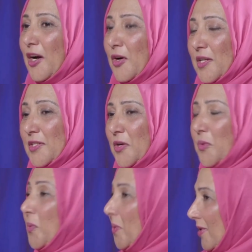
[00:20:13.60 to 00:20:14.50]
Okay,
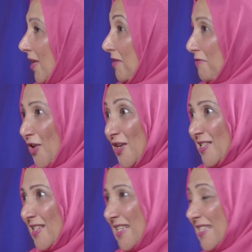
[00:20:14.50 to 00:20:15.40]
so they can follow
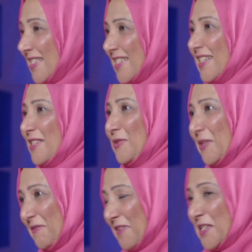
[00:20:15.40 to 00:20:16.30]
us on Insta or
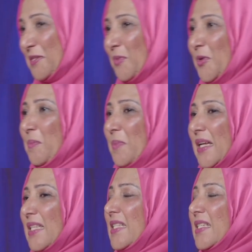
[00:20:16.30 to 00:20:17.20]
on Facebook. But
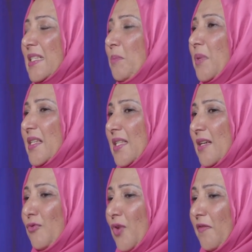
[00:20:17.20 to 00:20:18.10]
I think the simplest
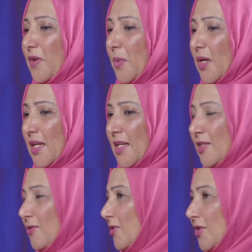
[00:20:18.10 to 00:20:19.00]
thing for everybody
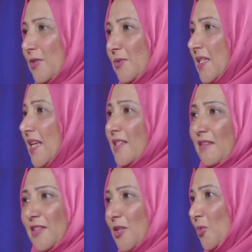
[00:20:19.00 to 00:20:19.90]
is to just do
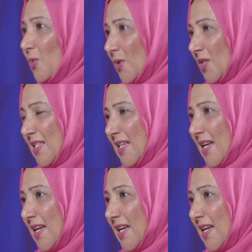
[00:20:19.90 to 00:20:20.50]
sanzaf.org.za.